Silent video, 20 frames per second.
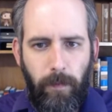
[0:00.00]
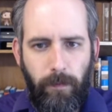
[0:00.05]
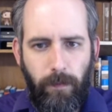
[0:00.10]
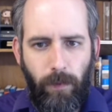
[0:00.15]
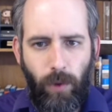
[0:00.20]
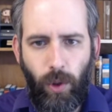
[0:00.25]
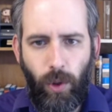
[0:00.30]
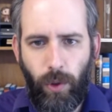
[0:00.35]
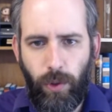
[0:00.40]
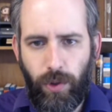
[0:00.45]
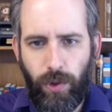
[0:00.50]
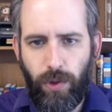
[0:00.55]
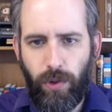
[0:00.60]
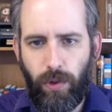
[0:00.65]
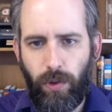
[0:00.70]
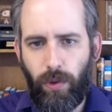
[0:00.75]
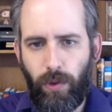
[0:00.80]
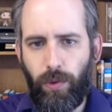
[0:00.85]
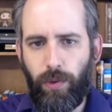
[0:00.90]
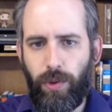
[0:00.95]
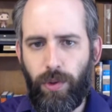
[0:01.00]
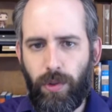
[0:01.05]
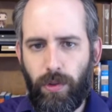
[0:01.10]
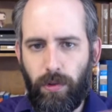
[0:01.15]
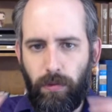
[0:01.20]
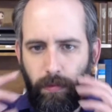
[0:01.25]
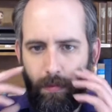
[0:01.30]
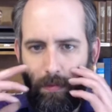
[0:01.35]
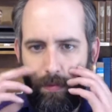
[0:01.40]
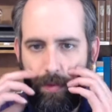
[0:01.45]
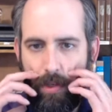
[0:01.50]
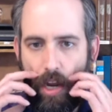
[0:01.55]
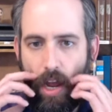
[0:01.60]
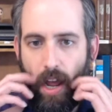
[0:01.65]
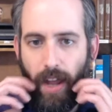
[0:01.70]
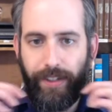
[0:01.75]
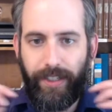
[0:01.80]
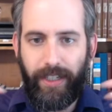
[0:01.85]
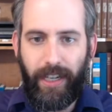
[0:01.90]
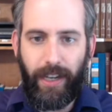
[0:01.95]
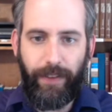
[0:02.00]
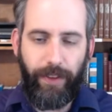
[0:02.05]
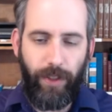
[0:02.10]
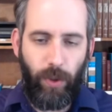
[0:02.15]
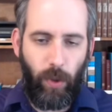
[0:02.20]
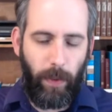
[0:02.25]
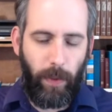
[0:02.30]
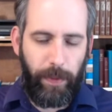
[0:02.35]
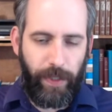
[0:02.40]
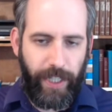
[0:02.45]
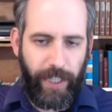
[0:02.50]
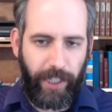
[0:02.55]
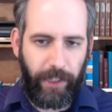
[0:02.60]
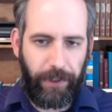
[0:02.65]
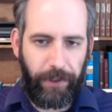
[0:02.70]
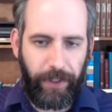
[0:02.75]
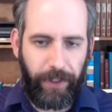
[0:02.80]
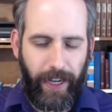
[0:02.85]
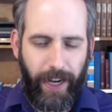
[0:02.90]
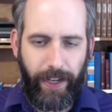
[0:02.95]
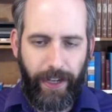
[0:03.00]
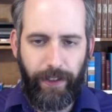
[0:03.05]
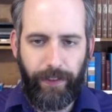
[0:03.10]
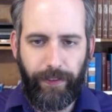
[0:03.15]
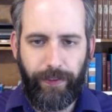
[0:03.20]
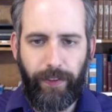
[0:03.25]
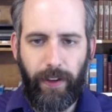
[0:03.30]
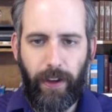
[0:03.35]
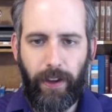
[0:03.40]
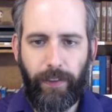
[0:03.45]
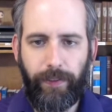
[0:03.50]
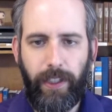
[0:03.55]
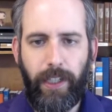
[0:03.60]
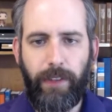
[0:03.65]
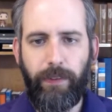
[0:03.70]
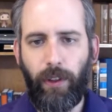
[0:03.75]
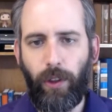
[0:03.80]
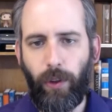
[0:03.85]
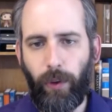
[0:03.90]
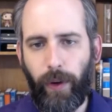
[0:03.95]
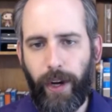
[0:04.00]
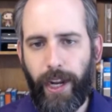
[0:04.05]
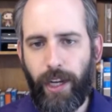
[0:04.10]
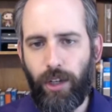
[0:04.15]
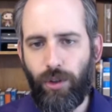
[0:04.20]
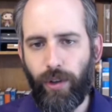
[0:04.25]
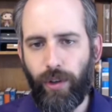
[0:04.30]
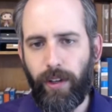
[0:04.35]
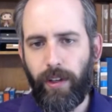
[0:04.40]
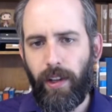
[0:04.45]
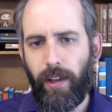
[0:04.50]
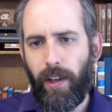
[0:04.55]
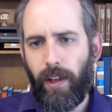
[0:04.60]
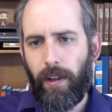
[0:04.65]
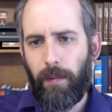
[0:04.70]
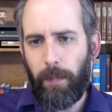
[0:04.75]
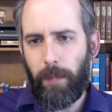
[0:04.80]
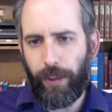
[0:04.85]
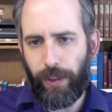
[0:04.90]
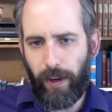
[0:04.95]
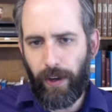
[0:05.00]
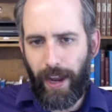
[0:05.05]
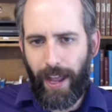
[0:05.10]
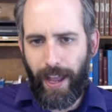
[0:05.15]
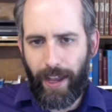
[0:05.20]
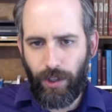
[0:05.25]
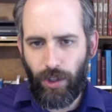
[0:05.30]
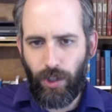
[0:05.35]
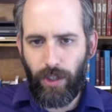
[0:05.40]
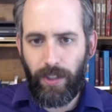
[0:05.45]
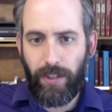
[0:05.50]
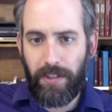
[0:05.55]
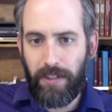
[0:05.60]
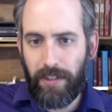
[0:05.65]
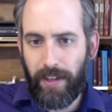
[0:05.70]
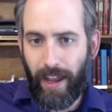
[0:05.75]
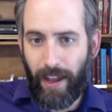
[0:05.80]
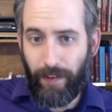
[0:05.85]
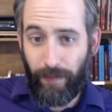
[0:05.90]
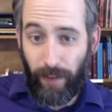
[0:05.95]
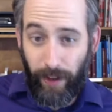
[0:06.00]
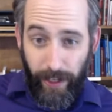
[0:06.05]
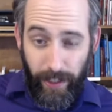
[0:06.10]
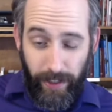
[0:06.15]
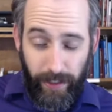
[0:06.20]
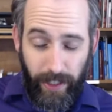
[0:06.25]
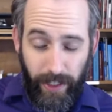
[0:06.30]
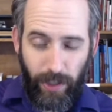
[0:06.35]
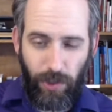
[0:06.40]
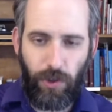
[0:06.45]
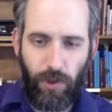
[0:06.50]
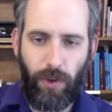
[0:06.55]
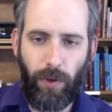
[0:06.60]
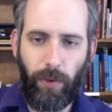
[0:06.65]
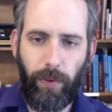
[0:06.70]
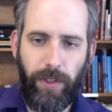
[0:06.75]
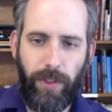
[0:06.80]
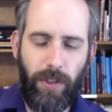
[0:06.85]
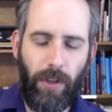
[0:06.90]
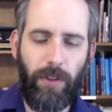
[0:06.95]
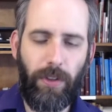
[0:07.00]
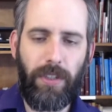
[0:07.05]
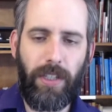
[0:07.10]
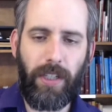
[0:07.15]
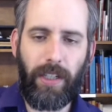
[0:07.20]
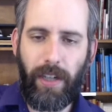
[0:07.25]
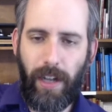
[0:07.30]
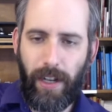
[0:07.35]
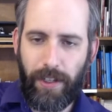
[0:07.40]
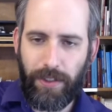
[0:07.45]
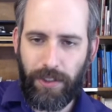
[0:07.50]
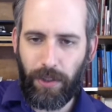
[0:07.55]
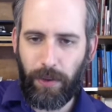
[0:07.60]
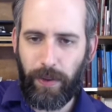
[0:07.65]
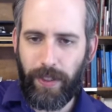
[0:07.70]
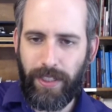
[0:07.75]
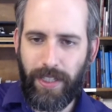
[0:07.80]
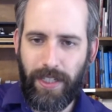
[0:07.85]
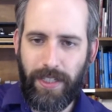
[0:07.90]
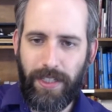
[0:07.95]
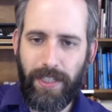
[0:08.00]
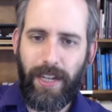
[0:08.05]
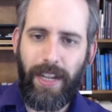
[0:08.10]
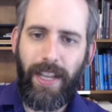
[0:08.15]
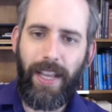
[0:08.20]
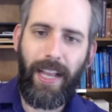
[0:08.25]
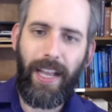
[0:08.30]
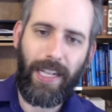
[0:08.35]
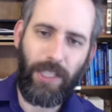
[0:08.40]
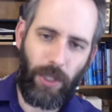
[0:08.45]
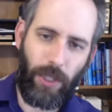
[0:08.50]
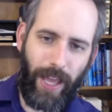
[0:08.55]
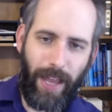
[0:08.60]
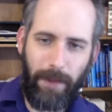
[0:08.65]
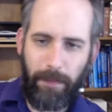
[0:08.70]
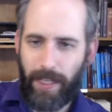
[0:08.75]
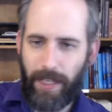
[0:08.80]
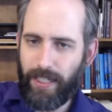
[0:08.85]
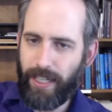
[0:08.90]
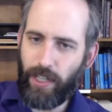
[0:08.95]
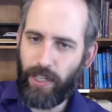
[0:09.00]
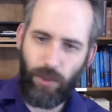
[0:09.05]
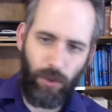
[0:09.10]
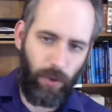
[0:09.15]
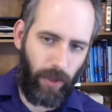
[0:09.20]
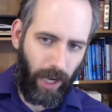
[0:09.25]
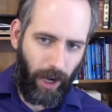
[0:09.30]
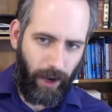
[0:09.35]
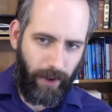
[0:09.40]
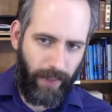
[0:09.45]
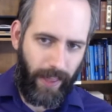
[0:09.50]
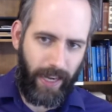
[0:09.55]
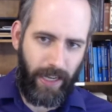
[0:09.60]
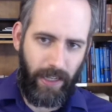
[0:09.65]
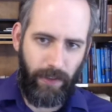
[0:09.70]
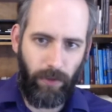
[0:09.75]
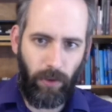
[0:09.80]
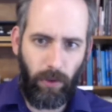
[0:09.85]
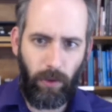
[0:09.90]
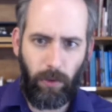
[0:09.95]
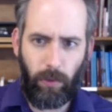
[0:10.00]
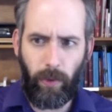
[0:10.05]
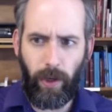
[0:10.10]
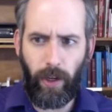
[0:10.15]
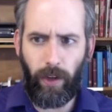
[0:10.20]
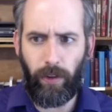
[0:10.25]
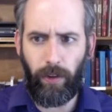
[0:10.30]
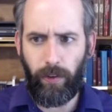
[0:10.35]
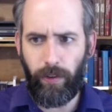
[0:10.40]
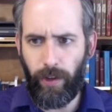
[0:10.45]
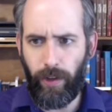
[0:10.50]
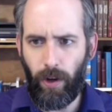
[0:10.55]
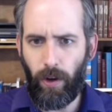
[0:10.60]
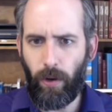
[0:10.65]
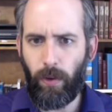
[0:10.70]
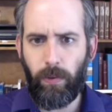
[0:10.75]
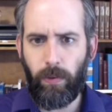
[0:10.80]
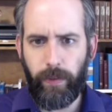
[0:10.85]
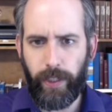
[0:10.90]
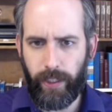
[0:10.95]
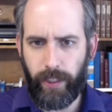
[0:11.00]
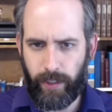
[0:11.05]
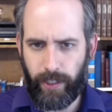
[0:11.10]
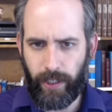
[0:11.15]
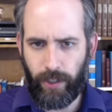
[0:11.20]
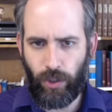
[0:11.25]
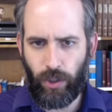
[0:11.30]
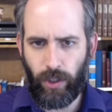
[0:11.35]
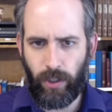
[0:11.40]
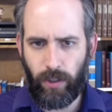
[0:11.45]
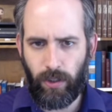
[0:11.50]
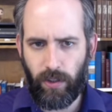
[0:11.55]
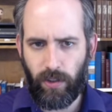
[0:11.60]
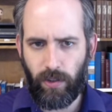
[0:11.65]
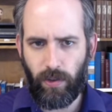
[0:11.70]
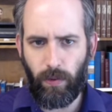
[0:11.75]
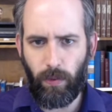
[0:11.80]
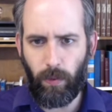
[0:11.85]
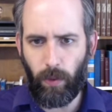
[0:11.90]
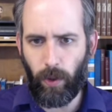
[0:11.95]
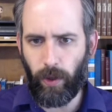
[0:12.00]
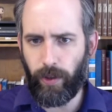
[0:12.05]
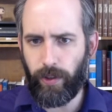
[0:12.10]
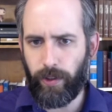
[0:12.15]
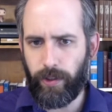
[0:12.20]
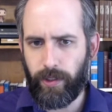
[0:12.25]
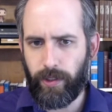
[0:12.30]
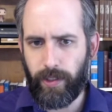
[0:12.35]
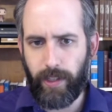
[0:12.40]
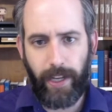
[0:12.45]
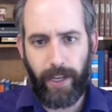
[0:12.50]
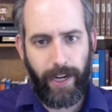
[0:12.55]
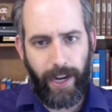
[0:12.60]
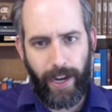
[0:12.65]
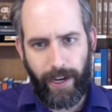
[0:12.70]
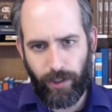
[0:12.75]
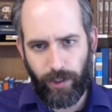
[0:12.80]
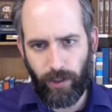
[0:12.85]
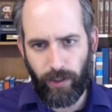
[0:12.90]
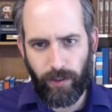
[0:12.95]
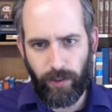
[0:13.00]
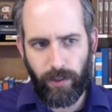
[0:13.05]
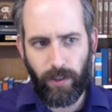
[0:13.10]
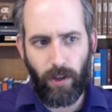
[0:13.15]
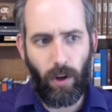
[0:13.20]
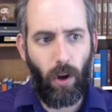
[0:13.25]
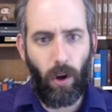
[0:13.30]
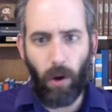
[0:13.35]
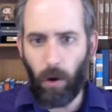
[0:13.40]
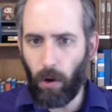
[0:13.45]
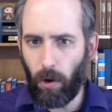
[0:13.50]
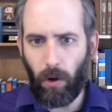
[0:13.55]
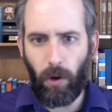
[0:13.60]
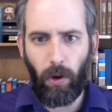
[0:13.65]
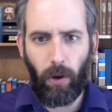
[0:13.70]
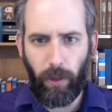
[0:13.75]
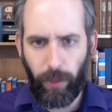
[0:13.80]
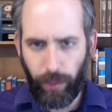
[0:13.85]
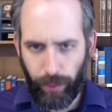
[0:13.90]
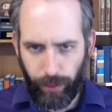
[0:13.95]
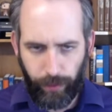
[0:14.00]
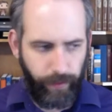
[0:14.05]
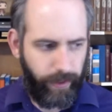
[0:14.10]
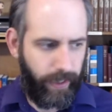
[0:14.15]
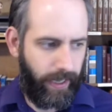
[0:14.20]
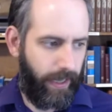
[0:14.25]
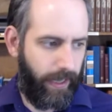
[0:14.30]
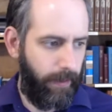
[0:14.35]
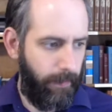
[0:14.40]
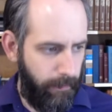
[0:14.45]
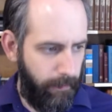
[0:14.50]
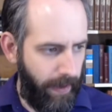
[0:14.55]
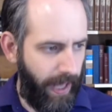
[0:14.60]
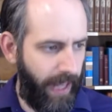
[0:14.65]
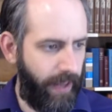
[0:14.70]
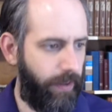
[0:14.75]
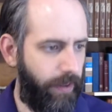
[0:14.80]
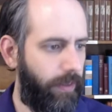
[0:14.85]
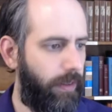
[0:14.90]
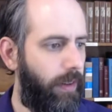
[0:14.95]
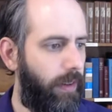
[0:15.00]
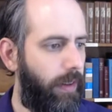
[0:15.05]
who's not given to a particular kind of evil or hatred, but their actions have unintentional results and consequences, and so that means they do carry that evil. Well, no. Intentions, words, and actions. All three matter